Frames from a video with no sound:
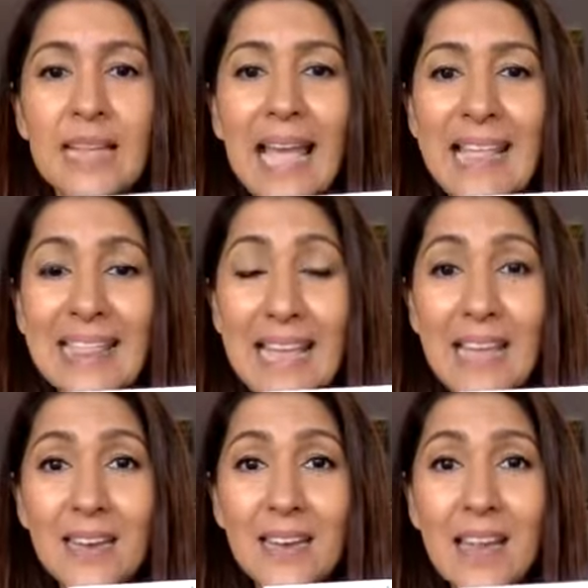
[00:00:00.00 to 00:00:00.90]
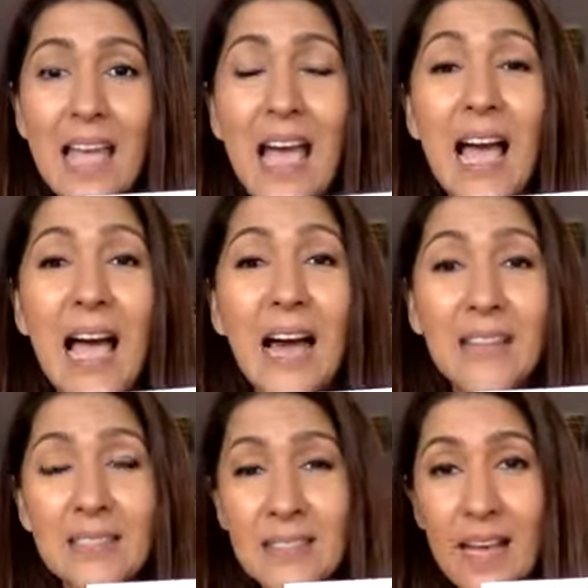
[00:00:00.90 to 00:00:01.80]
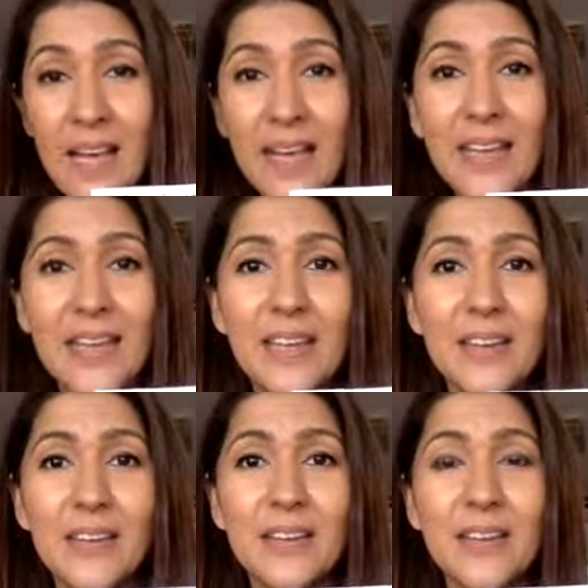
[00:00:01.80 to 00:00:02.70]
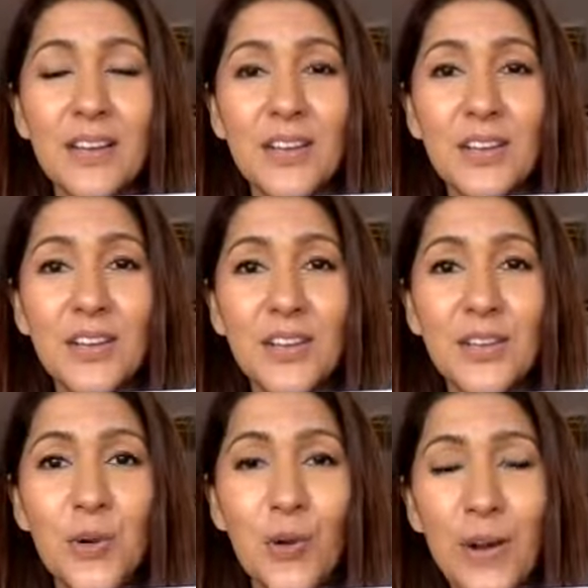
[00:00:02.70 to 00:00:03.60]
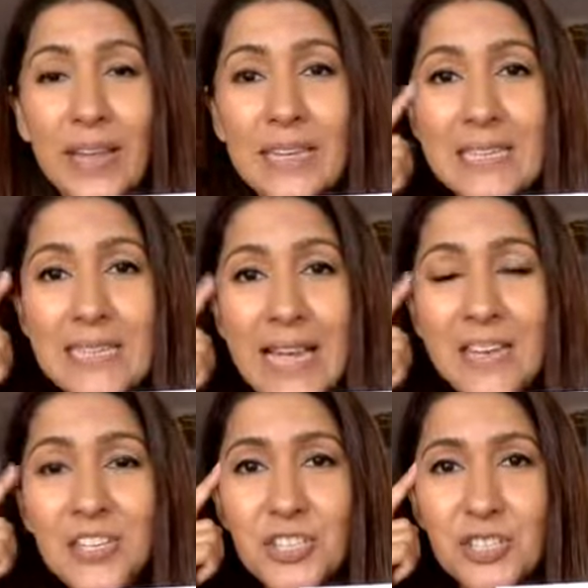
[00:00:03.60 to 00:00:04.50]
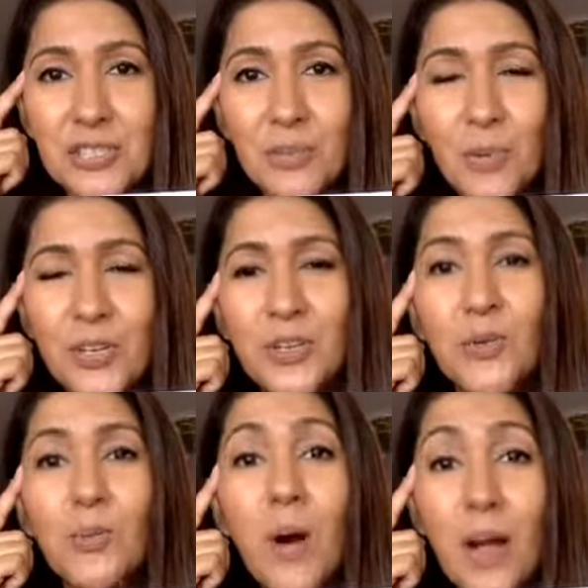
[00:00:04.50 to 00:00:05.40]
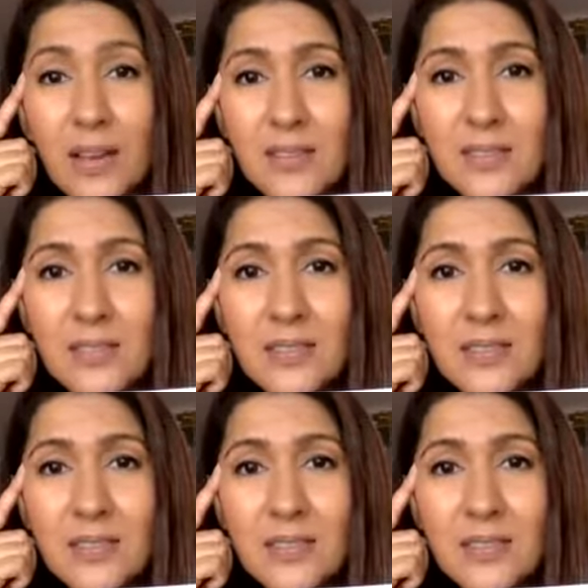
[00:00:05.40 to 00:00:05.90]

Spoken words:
And then align your intention, what you want,